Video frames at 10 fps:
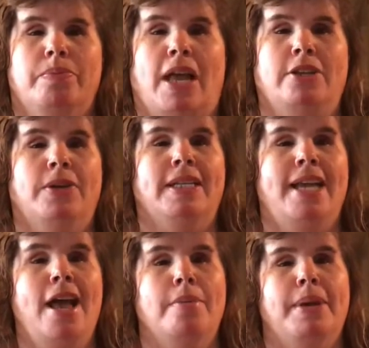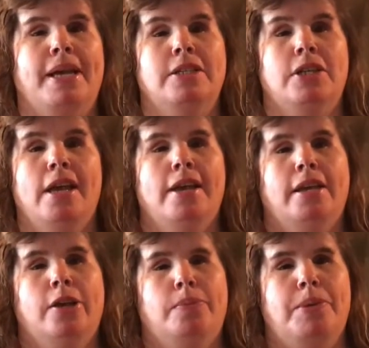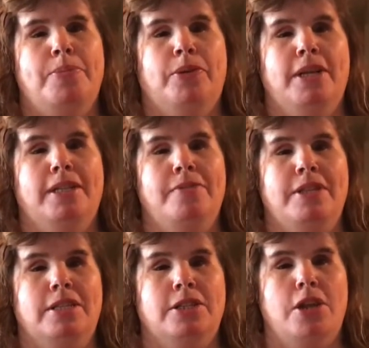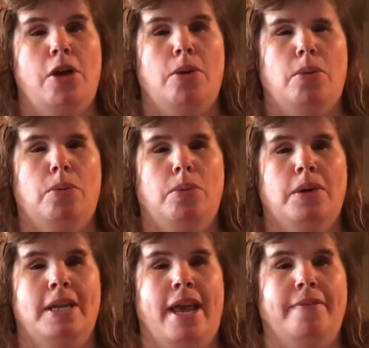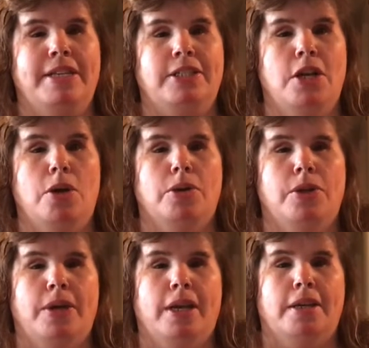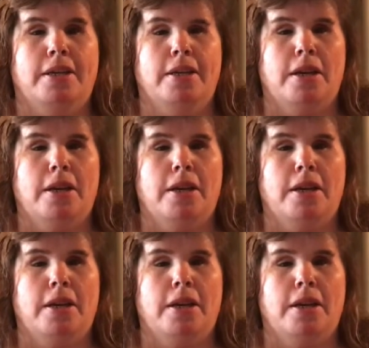get down because people that live in the snow, in heavy snow, you get